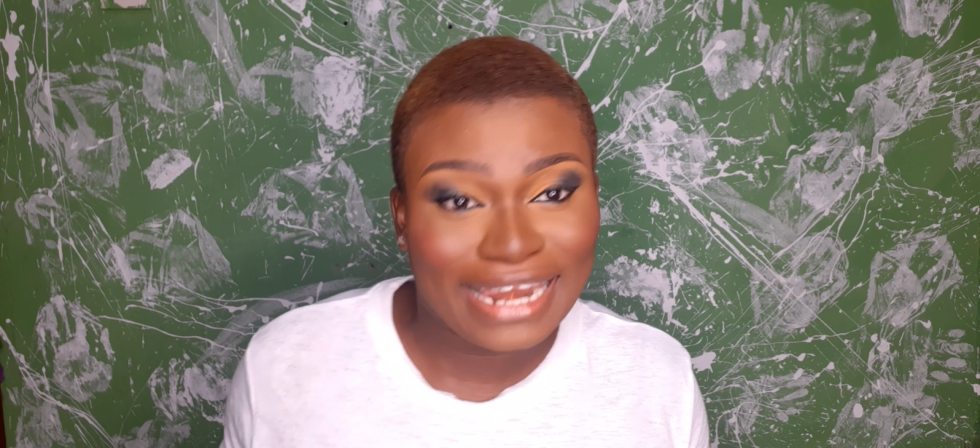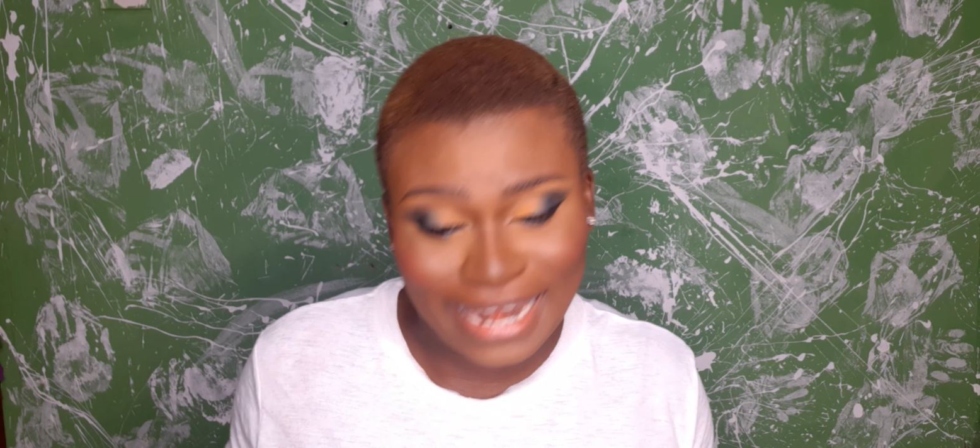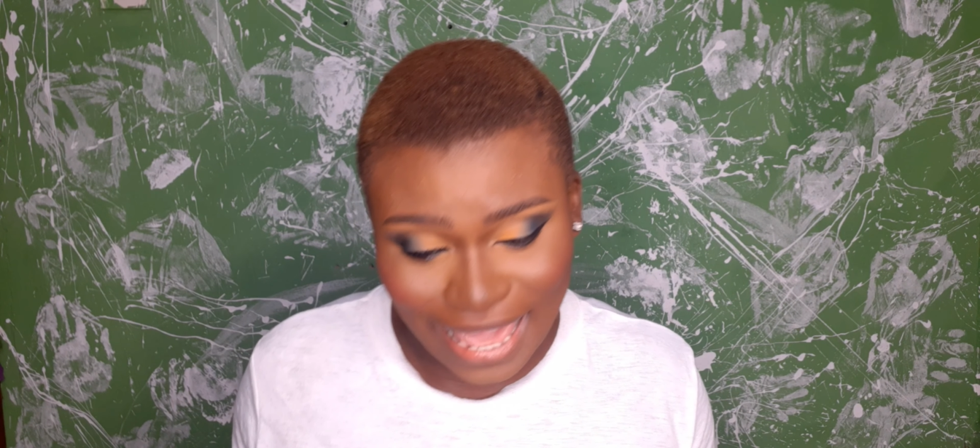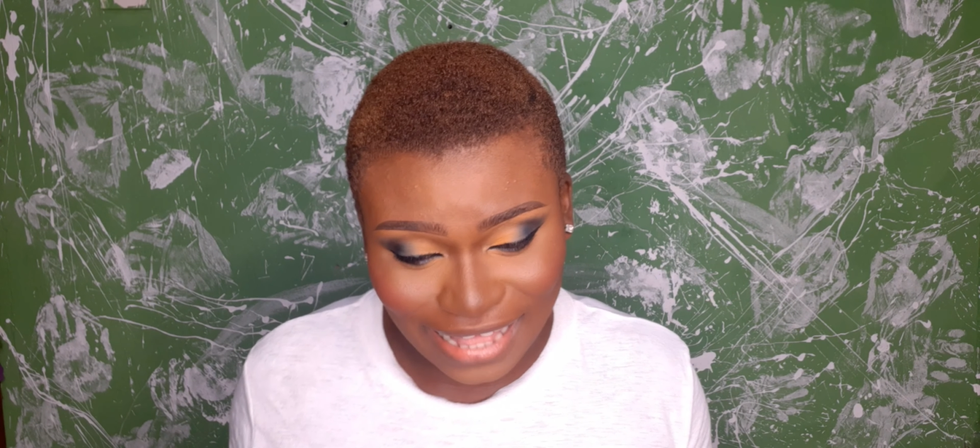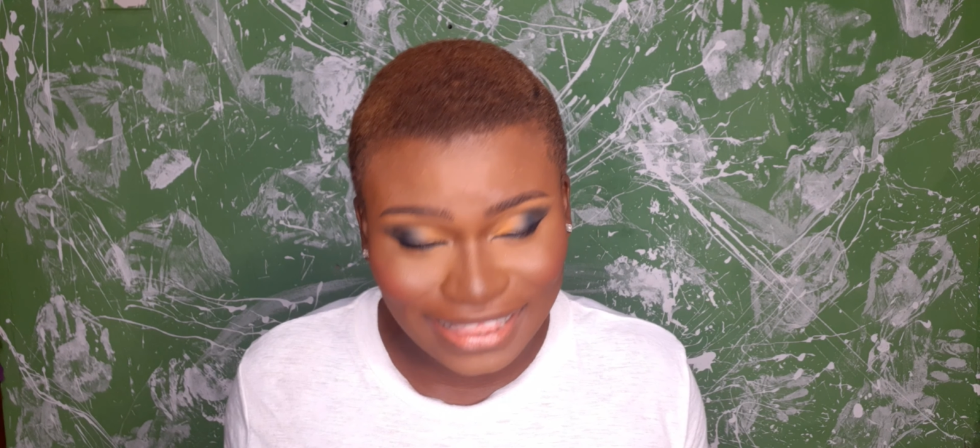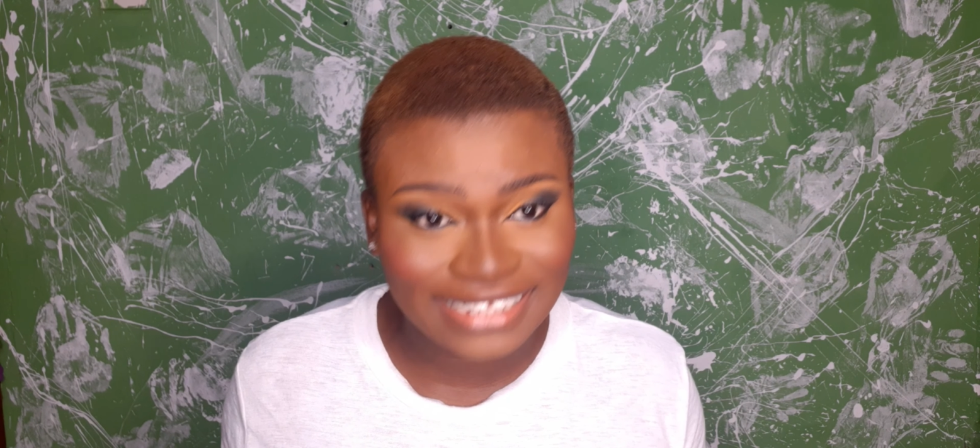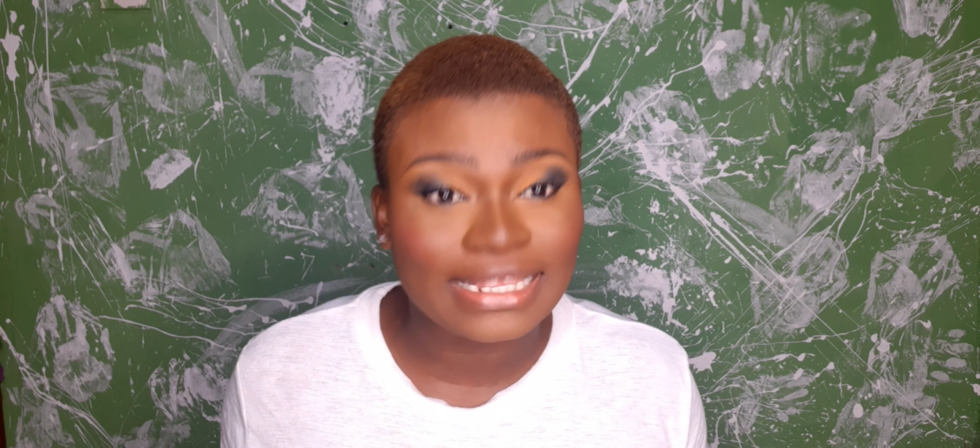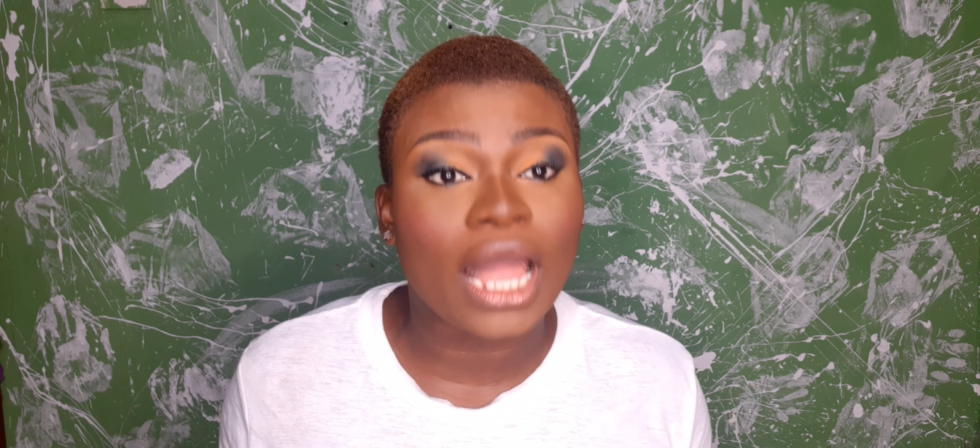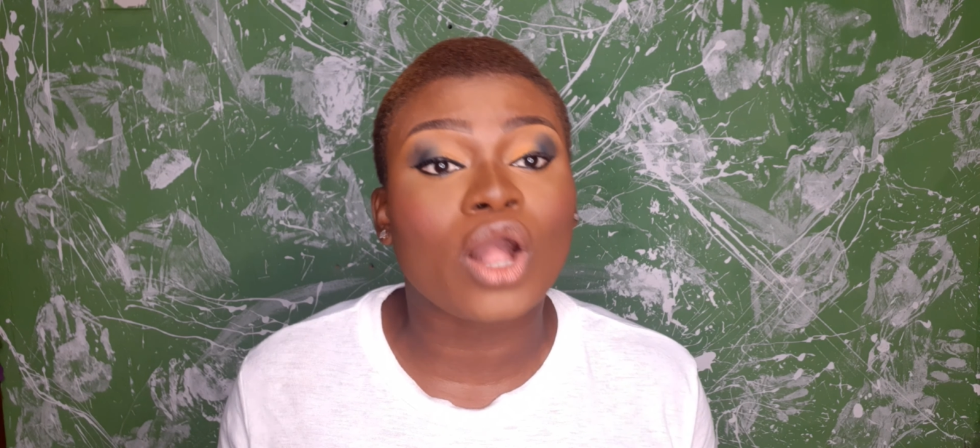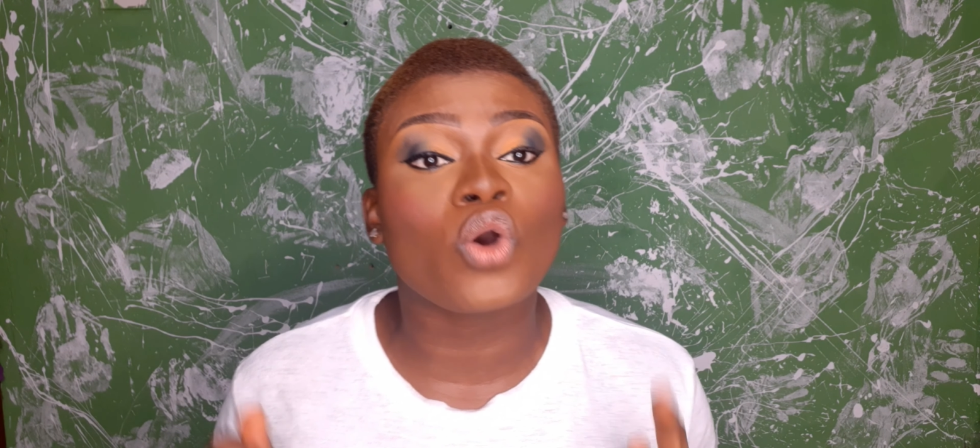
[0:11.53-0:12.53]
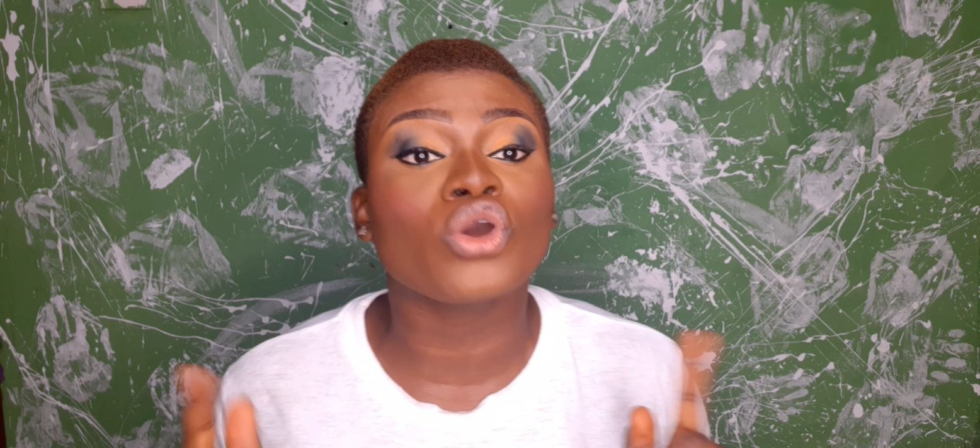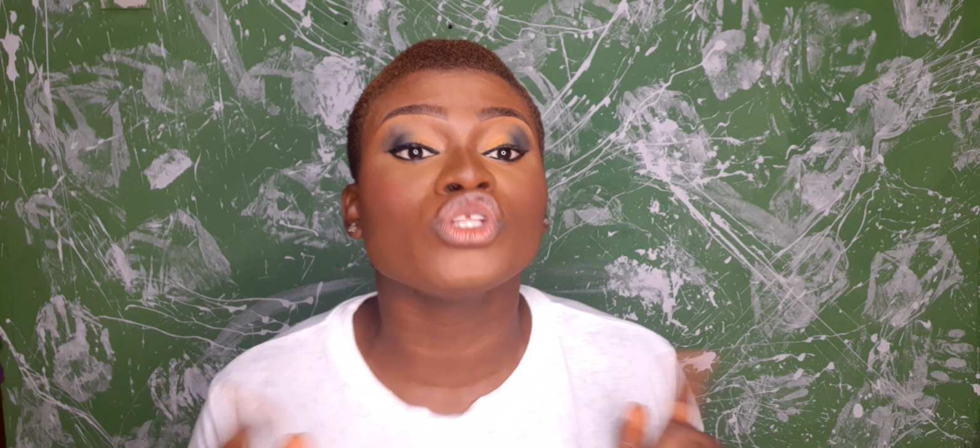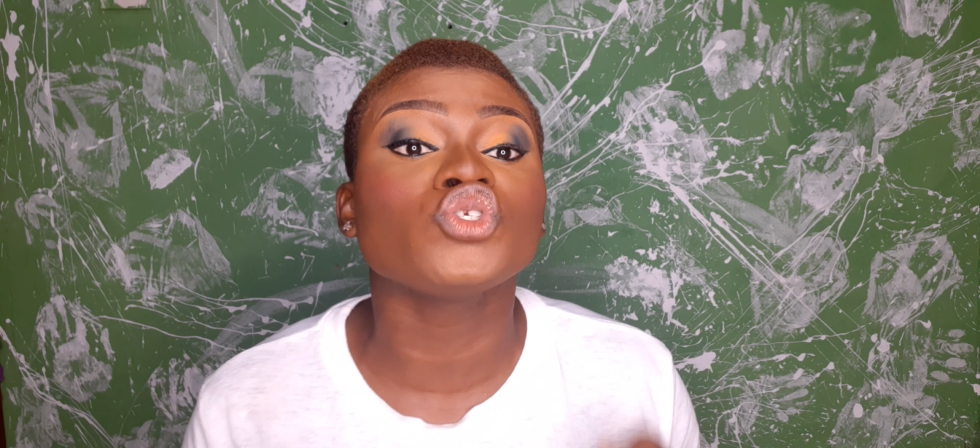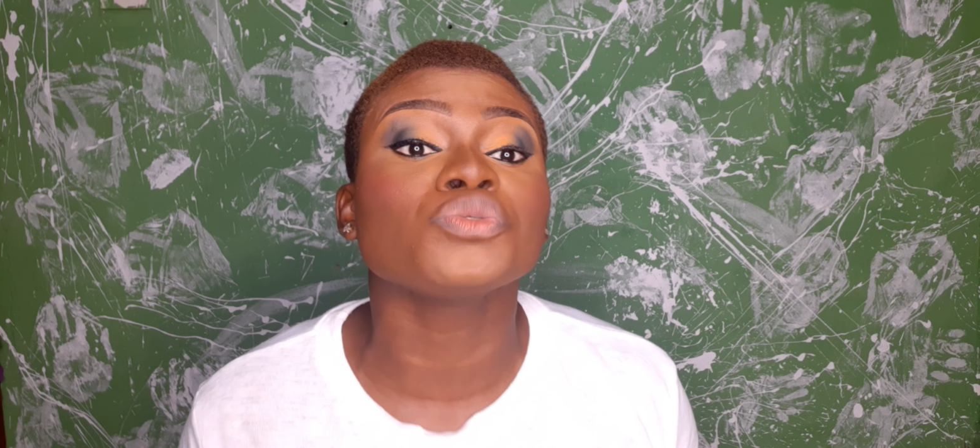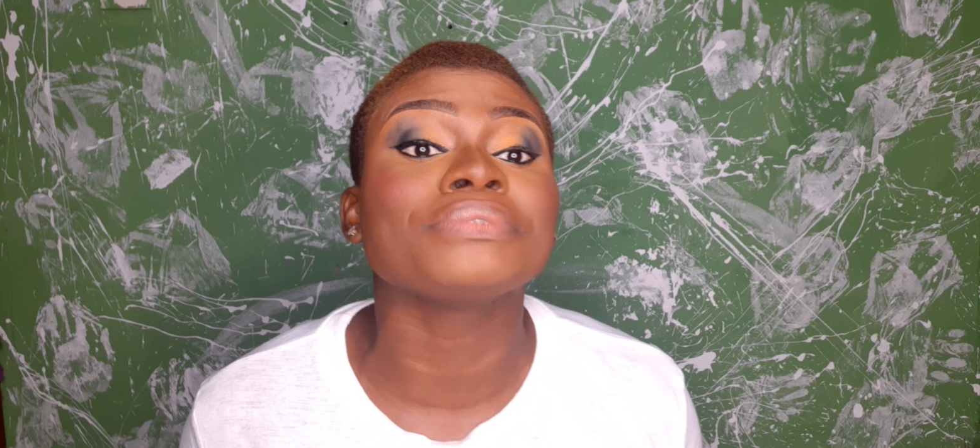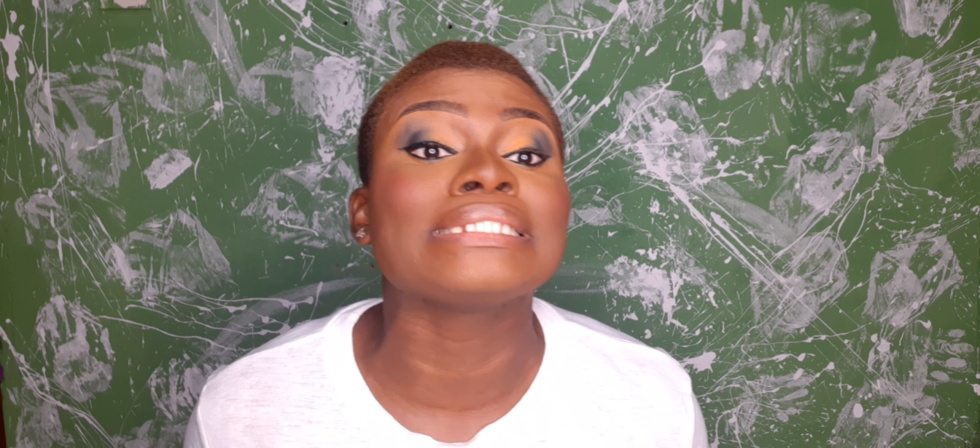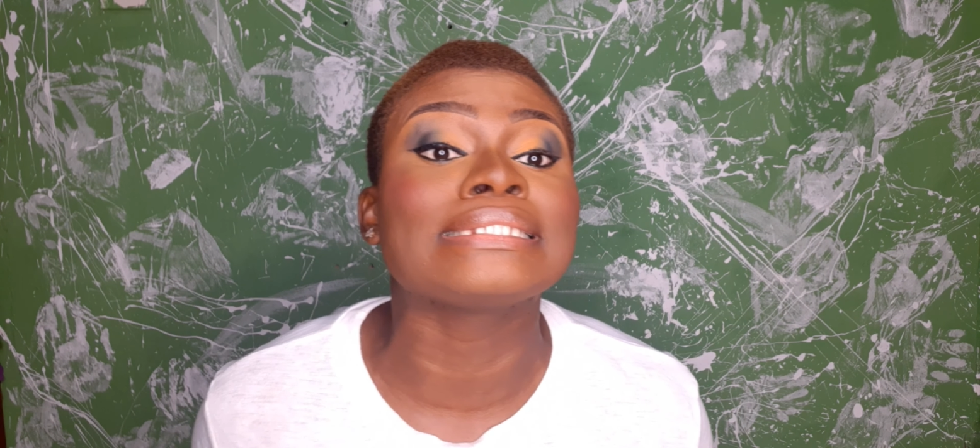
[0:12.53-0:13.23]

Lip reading: ladies are going to be